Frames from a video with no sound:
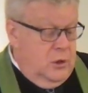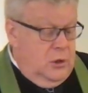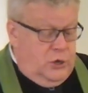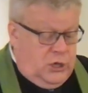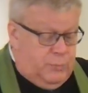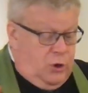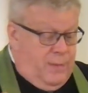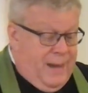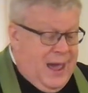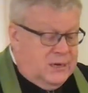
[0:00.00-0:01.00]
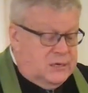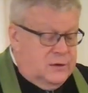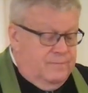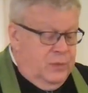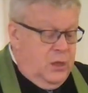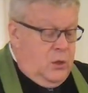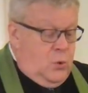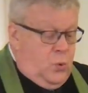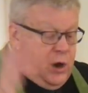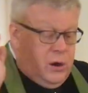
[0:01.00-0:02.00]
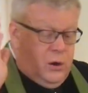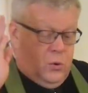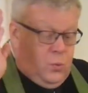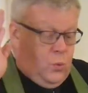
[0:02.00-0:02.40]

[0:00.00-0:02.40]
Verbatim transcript: Look at the book of Acts, where